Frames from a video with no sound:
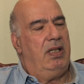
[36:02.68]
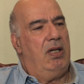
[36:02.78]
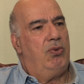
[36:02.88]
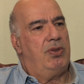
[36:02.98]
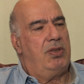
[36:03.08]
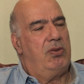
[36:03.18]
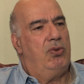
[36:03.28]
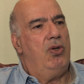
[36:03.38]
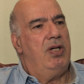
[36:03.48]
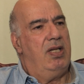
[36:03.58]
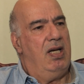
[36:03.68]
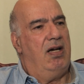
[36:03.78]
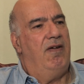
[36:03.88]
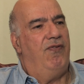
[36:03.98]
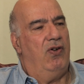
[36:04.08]
that I was going there
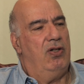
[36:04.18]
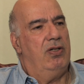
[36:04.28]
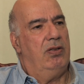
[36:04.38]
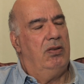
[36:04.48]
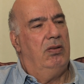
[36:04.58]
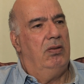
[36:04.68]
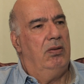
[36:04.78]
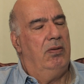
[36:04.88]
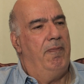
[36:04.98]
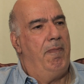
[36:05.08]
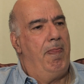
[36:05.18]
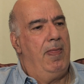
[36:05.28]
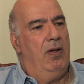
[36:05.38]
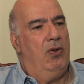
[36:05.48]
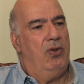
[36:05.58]
in front,
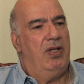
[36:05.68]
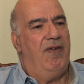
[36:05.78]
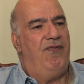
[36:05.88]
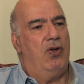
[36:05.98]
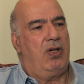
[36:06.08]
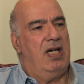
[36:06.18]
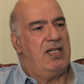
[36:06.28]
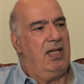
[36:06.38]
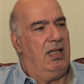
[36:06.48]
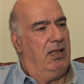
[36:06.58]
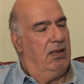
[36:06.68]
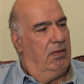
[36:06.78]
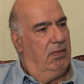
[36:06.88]
in the forecastle,